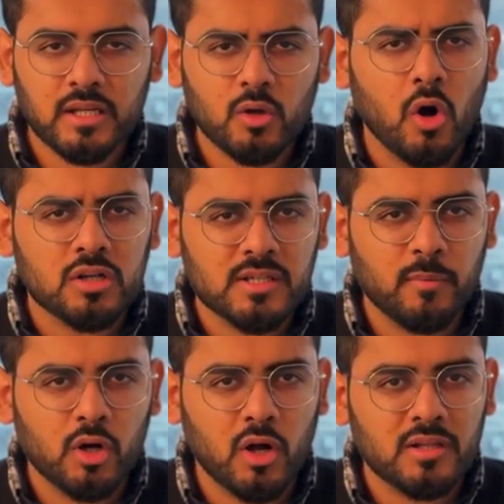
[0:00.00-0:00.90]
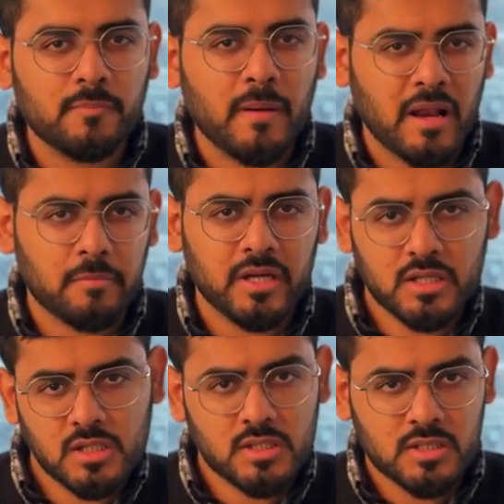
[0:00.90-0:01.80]
talks about all the
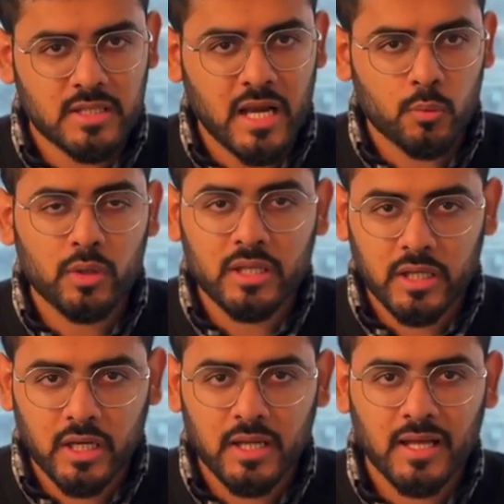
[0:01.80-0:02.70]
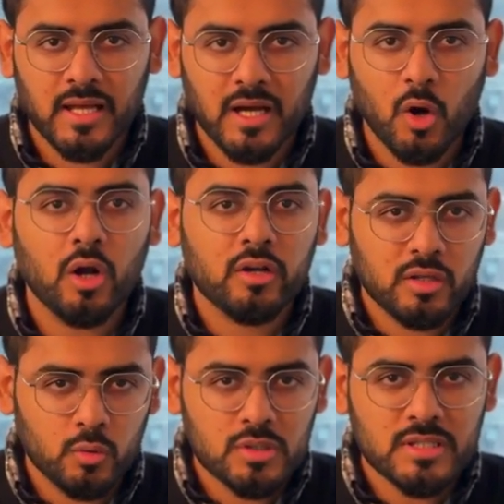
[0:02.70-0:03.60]
parameters that we need or
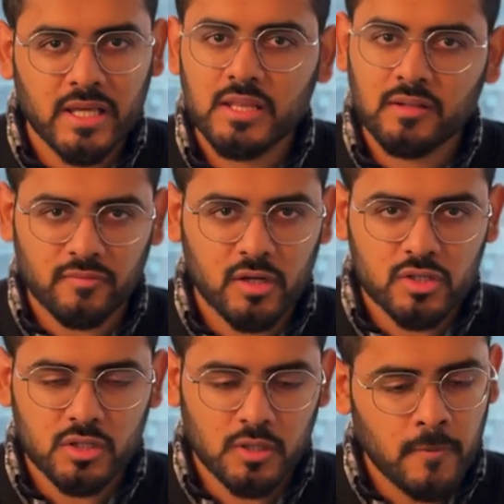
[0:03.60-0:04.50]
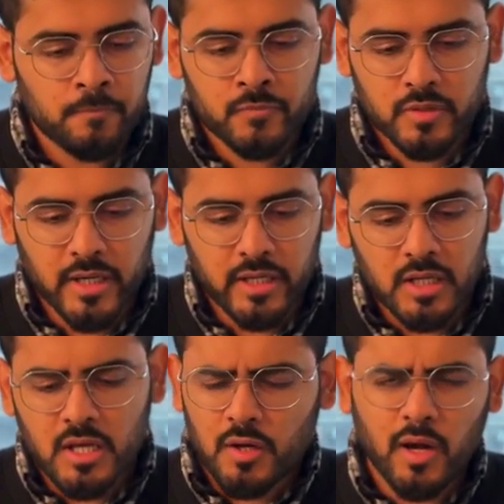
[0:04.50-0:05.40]
use in the function, right?
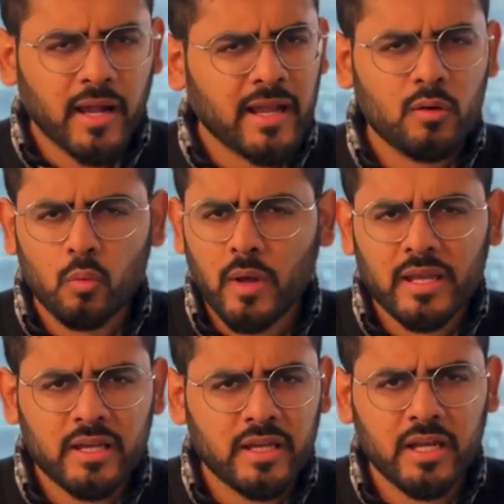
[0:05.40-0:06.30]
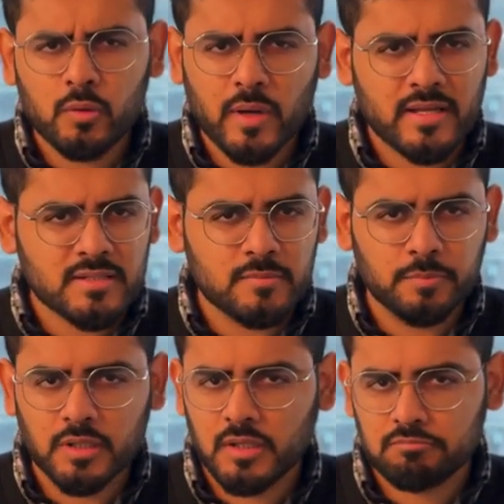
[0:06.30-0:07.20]
Again, very neat, very
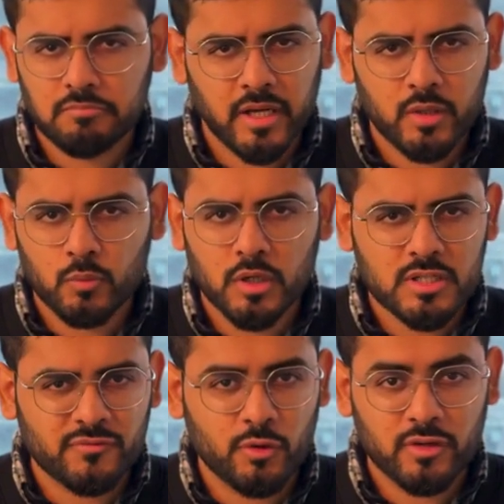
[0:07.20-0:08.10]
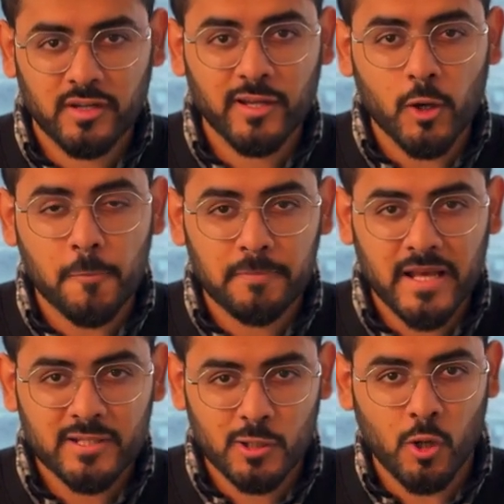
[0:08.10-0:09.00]
simple. It works for really
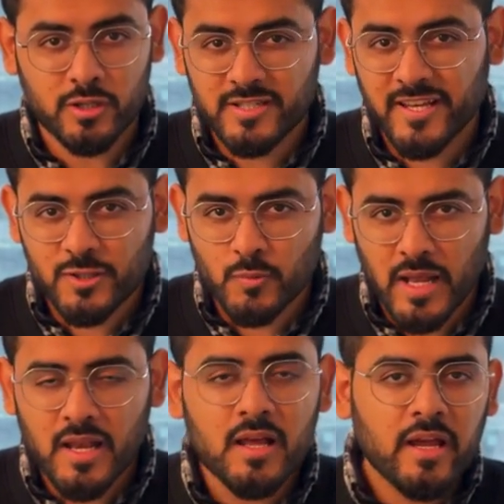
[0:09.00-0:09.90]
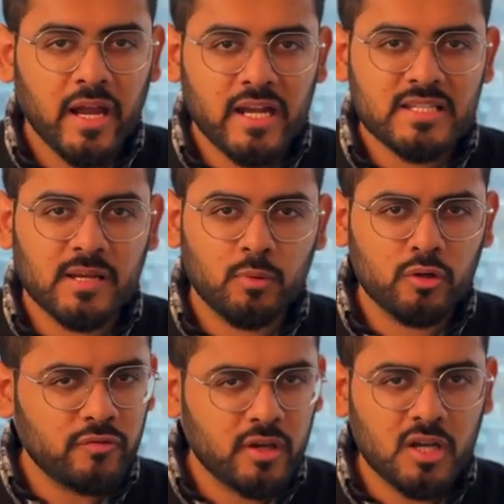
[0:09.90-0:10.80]
complex logic as well. It is able to
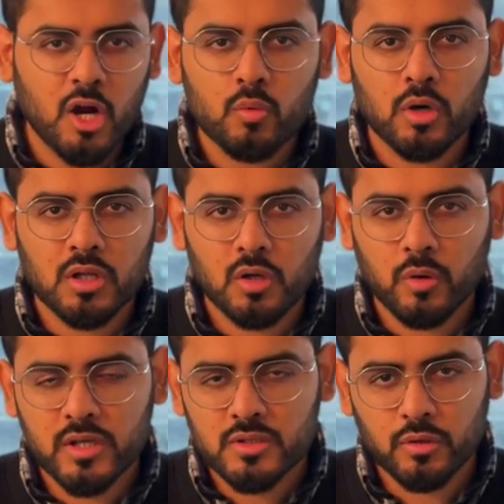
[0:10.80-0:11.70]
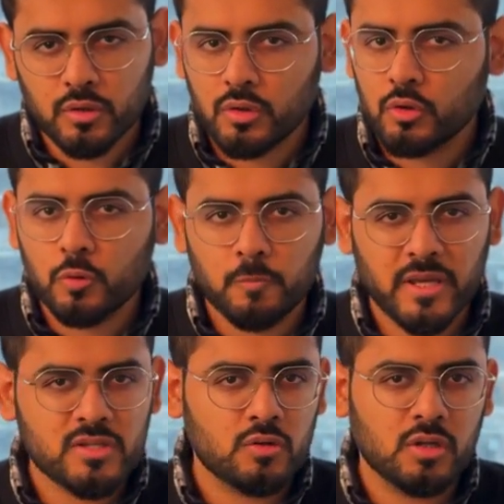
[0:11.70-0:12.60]
figure out what the code is going to do
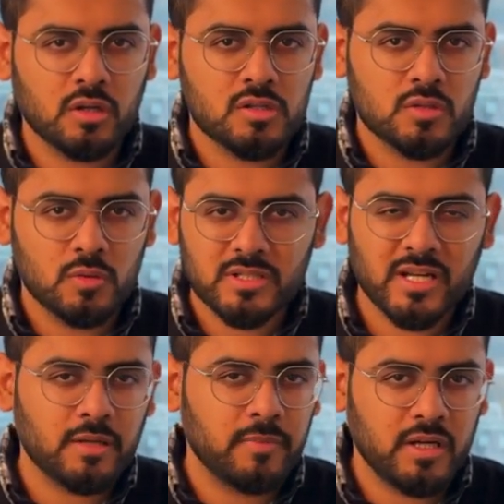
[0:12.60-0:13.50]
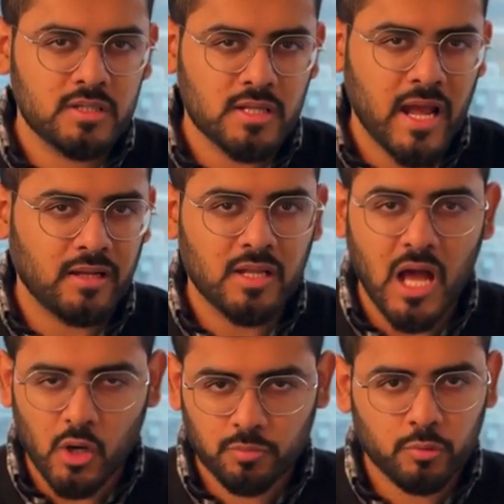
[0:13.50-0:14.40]
based on the console statements and the
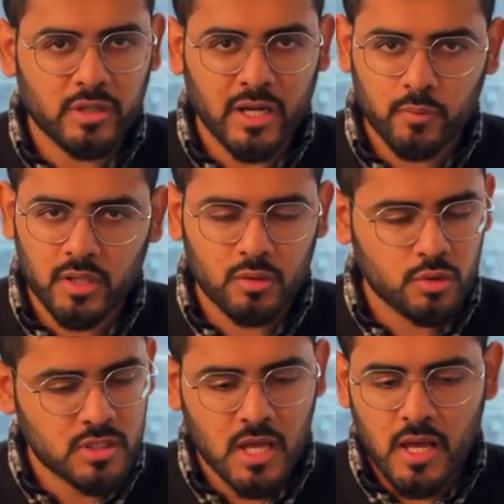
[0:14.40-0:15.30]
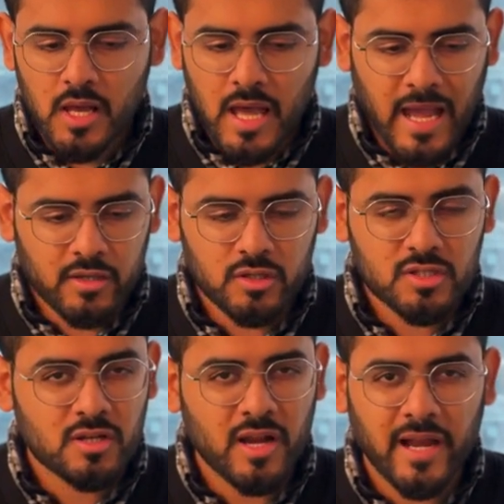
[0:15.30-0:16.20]
output that we use, and
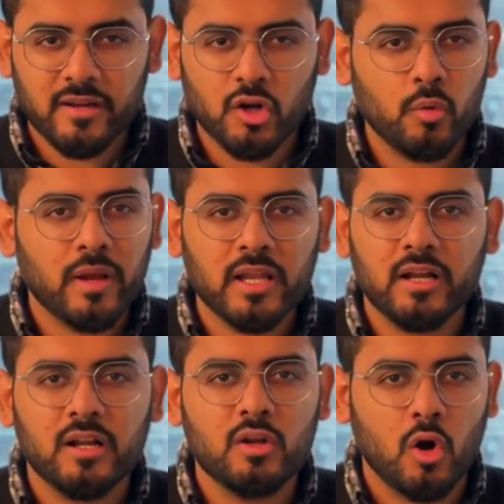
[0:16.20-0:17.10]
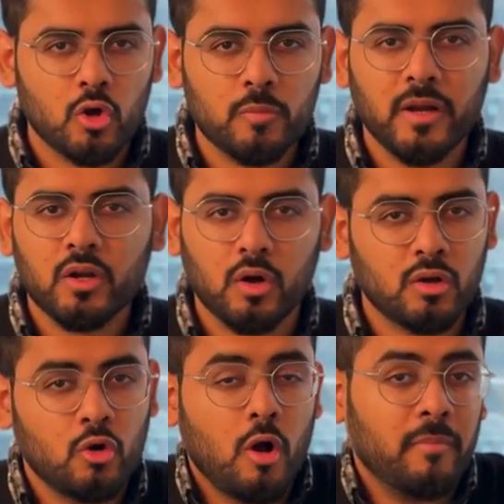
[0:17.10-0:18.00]
just write a quick little document or
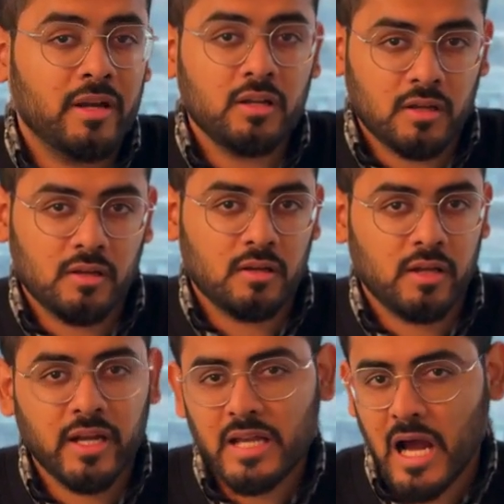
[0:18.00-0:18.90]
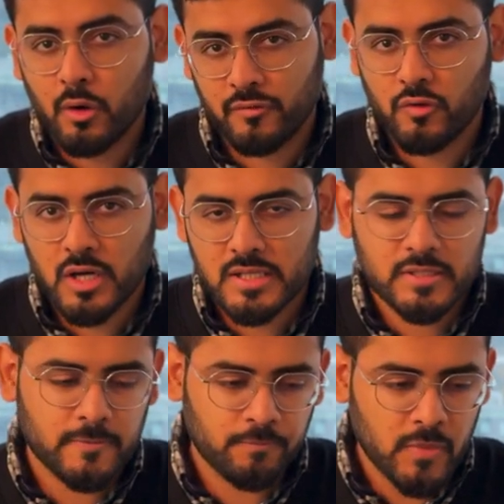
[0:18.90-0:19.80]
comment it out for
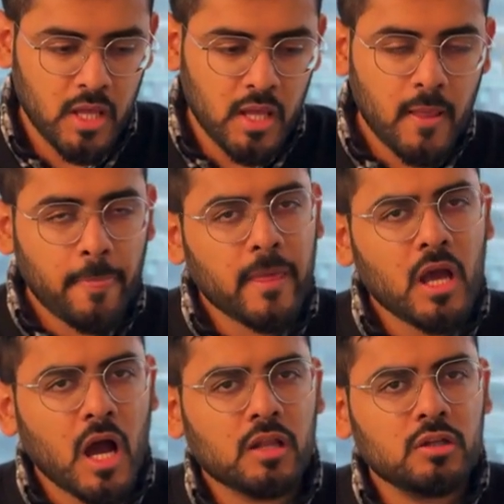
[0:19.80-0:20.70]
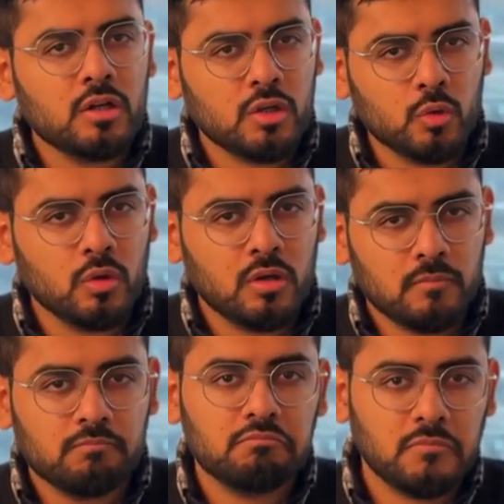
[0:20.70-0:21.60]
us. The other tool,
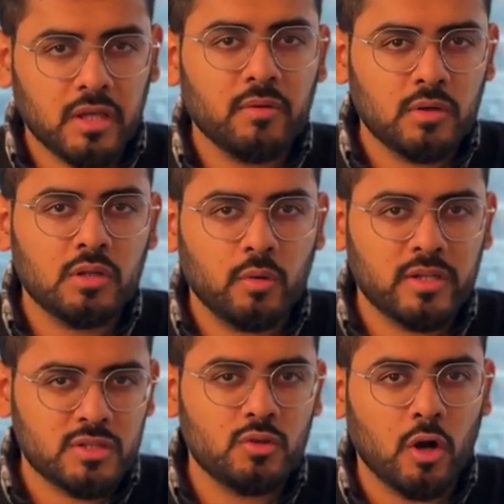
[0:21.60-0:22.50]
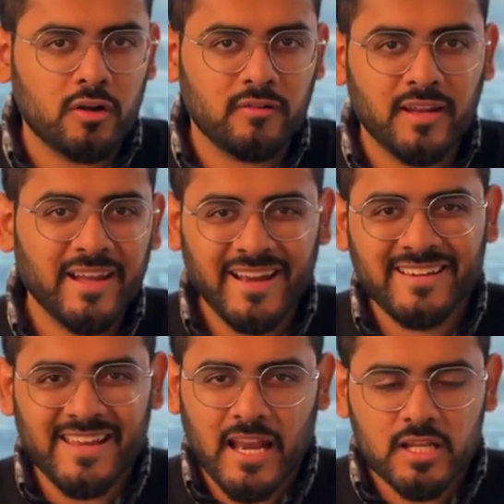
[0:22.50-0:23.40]
even though it's not really
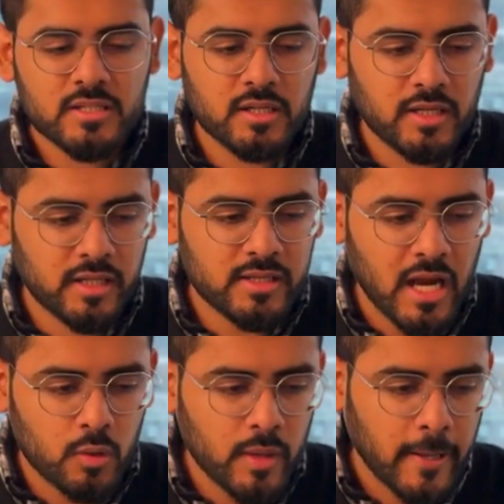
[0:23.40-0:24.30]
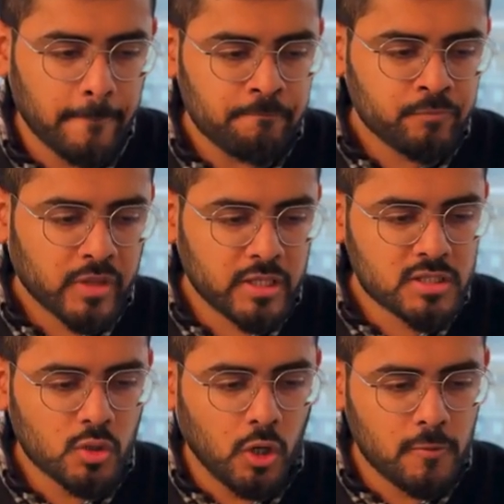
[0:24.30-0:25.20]
intelligent in that way, is
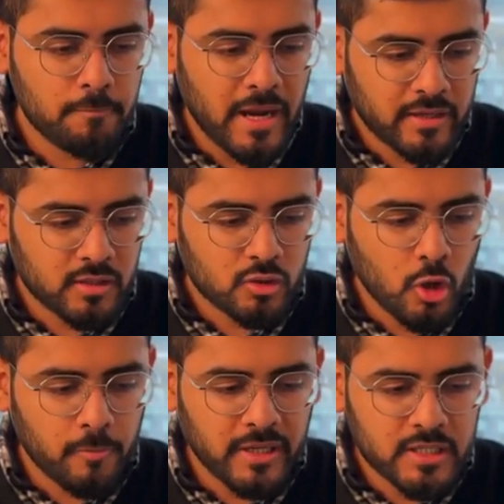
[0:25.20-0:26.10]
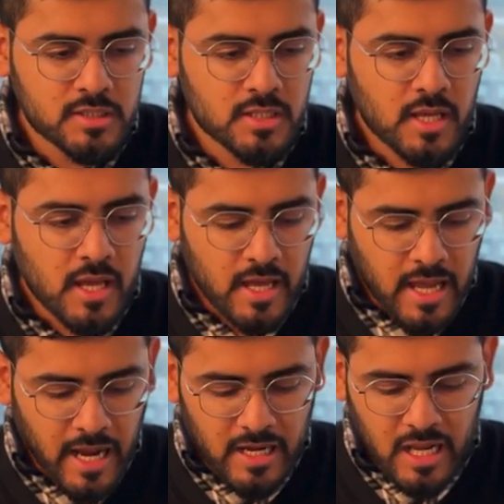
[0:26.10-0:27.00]
called Better Comments.
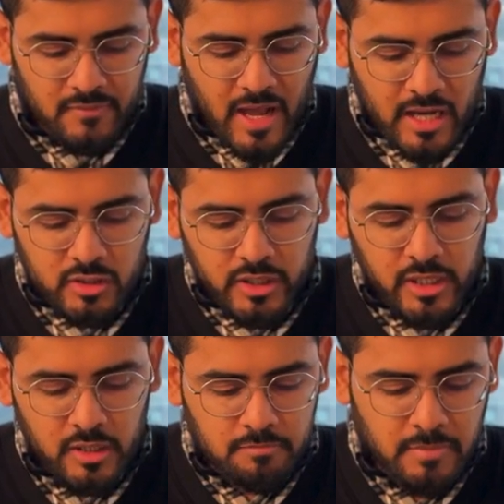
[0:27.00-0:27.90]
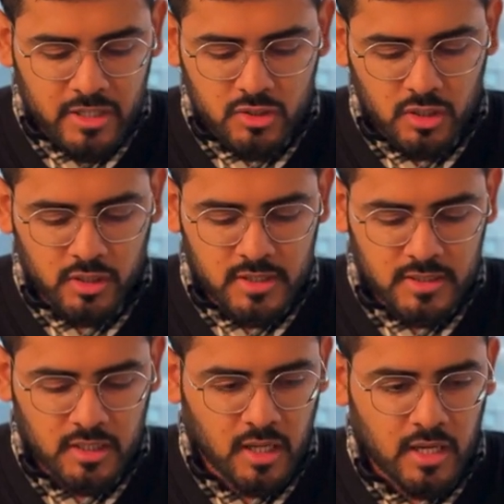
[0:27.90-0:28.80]
And I have actually mentioned this
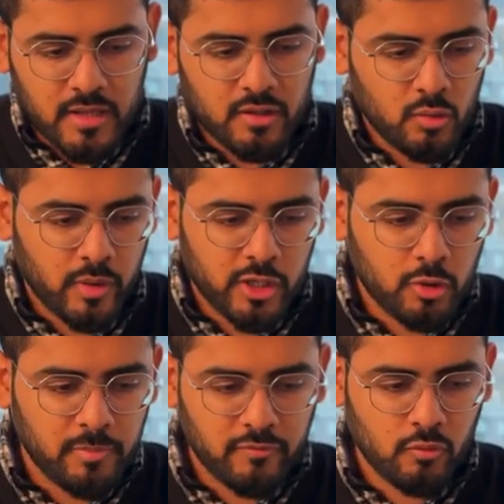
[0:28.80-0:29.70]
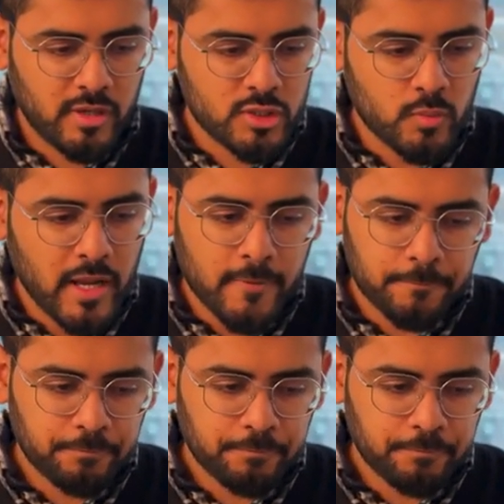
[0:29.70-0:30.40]
in another video before as well.